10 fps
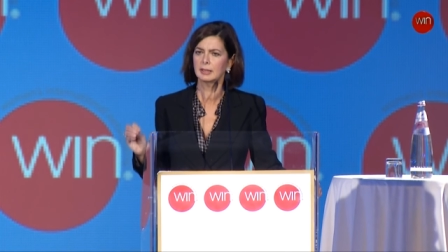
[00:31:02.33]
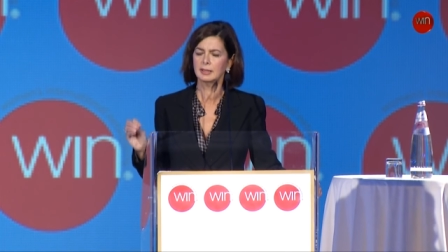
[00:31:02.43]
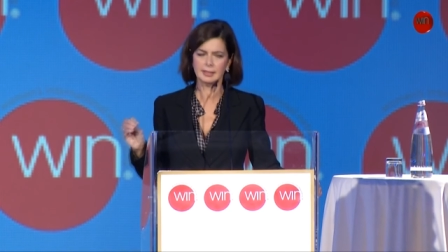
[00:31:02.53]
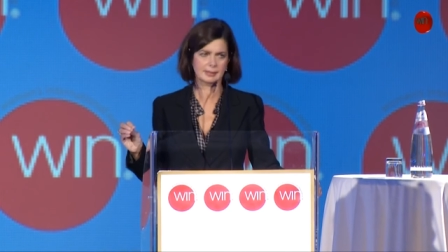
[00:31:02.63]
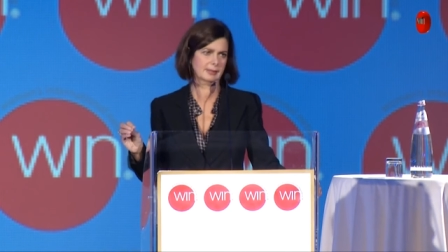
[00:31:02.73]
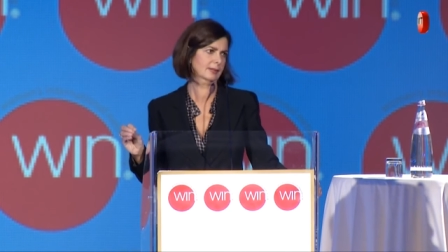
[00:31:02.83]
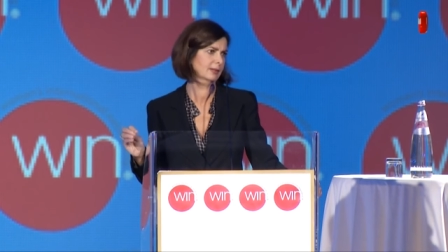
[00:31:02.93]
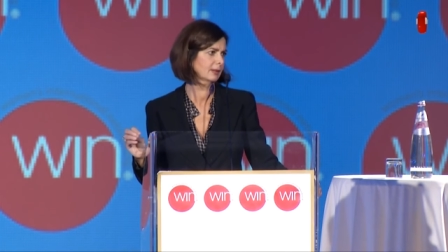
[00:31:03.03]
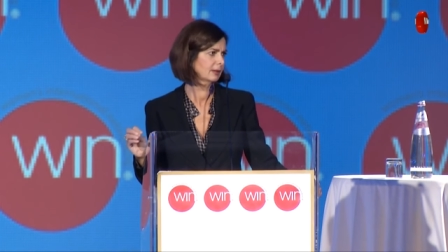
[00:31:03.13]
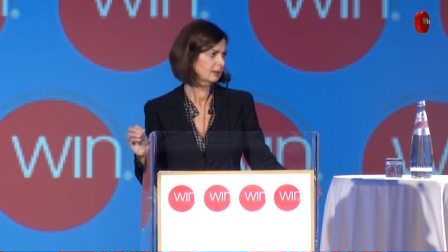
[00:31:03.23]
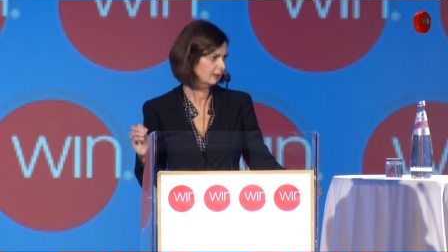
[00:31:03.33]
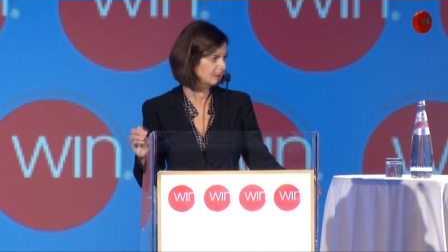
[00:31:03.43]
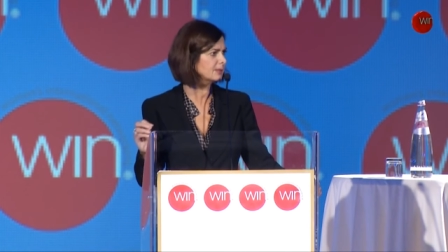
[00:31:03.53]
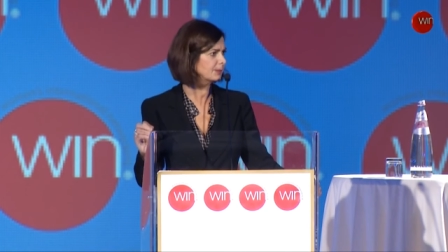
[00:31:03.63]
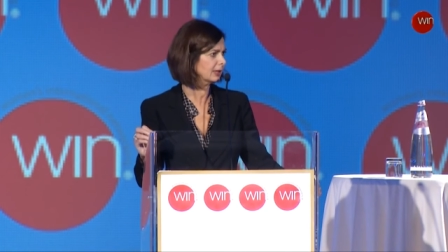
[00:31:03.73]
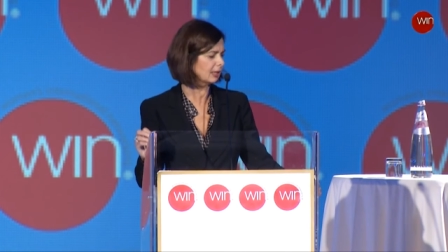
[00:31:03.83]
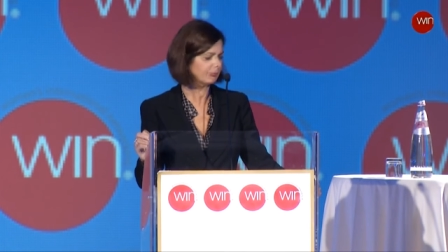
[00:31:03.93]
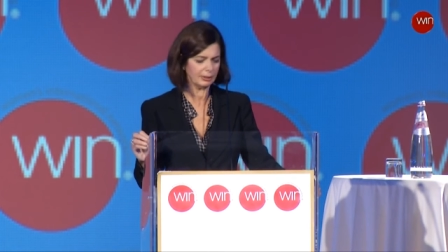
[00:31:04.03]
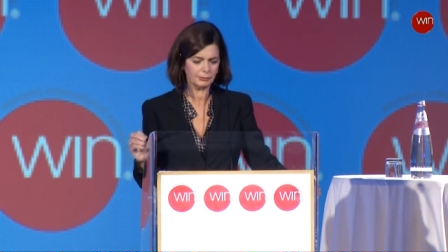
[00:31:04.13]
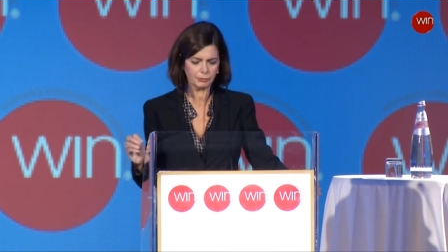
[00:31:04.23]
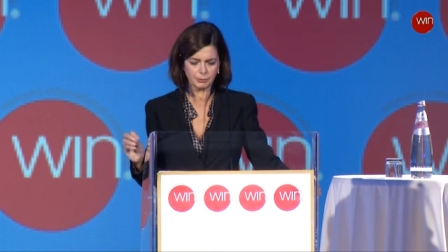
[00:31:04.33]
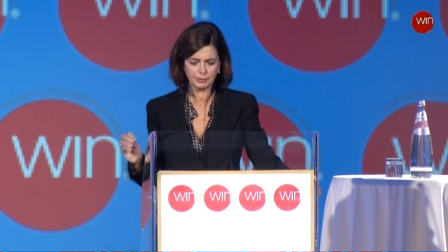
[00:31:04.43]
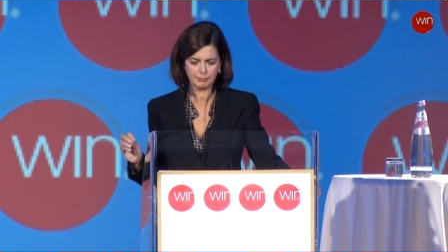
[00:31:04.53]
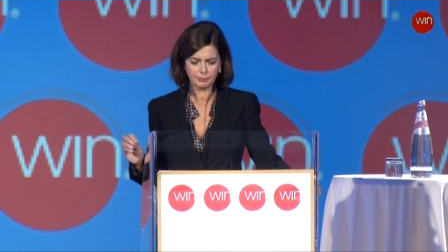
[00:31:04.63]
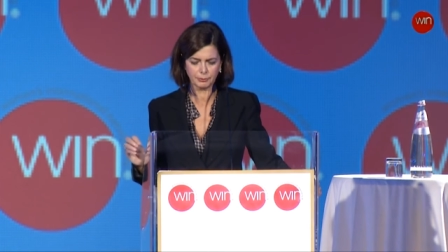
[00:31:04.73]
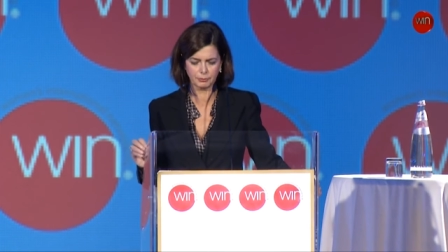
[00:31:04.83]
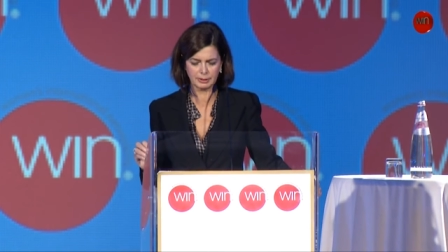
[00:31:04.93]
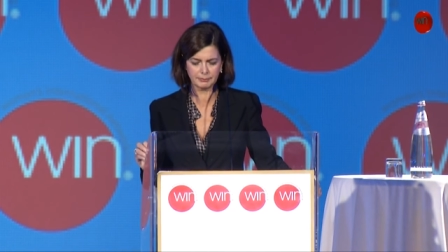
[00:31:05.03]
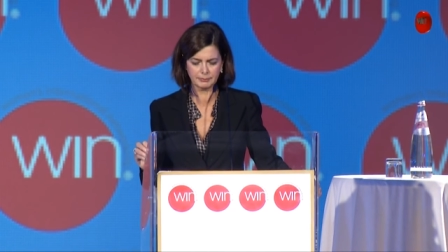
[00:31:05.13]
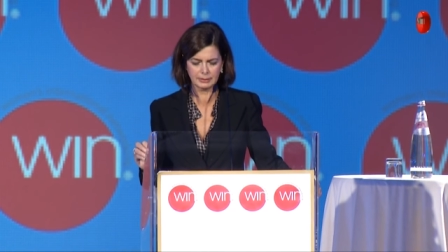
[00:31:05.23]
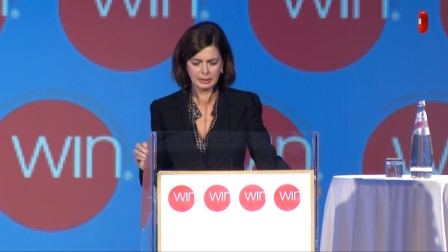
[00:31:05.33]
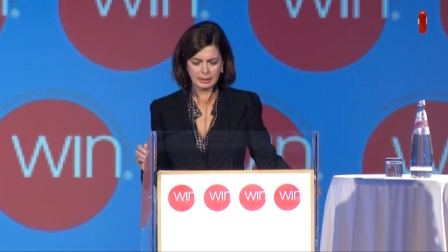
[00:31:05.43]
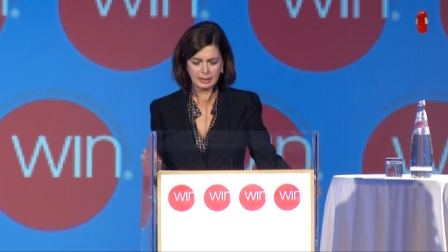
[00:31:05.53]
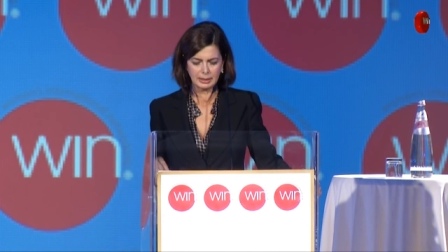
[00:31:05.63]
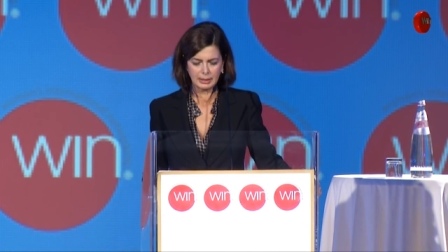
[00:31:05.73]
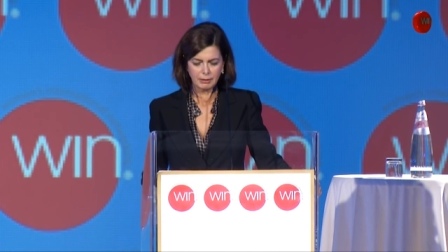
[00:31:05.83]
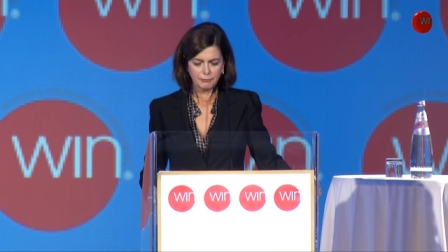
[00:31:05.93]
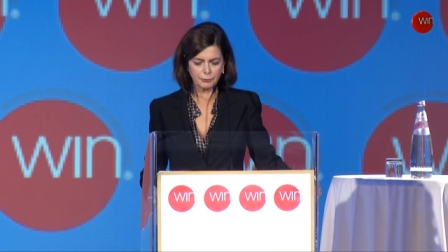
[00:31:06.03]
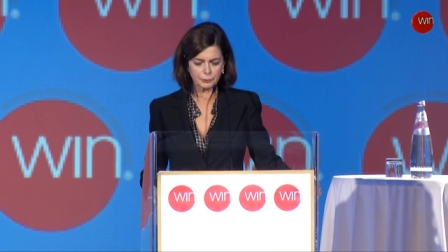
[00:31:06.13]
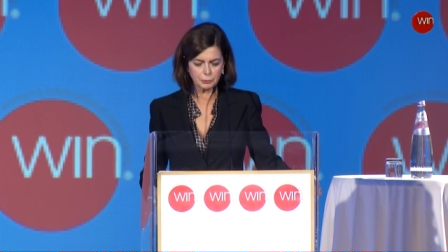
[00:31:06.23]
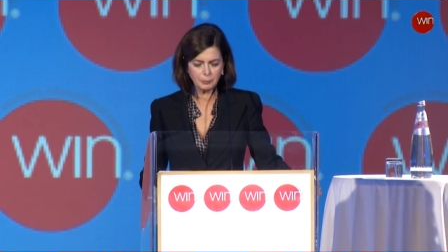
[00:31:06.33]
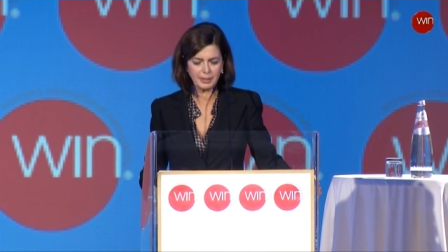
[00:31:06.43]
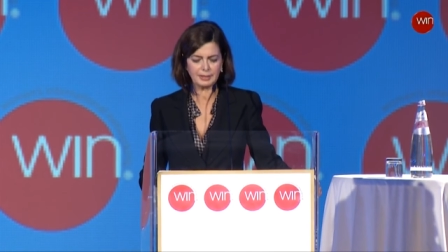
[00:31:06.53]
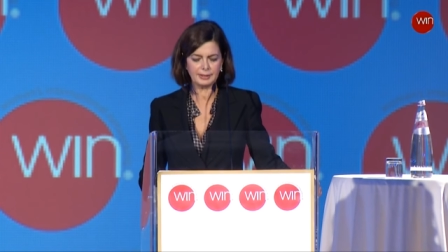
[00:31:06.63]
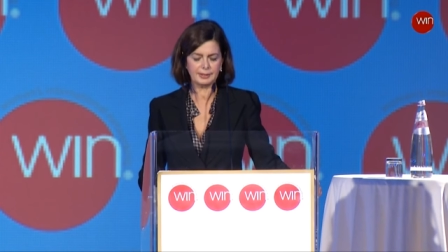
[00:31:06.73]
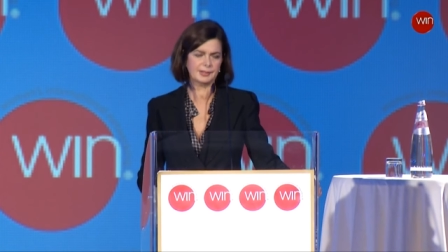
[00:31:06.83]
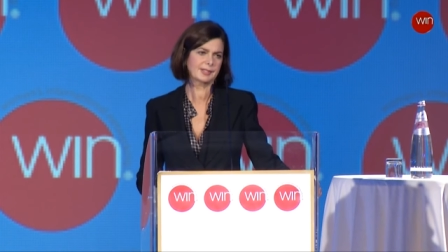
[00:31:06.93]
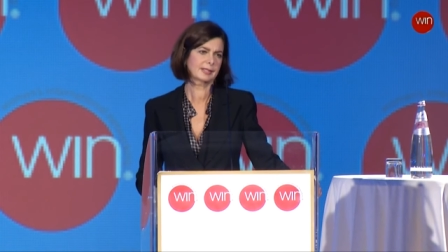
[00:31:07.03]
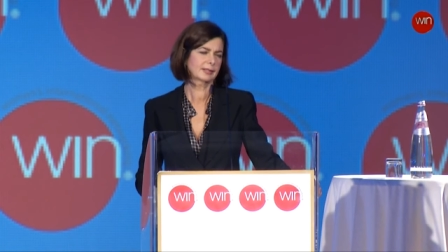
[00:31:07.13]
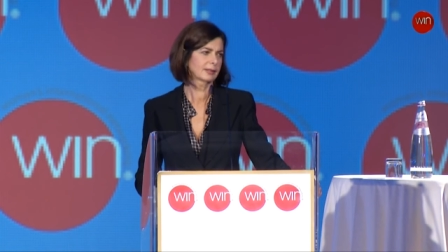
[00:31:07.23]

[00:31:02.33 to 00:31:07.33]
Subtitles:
yes, this is becoming a European problem. For too many years,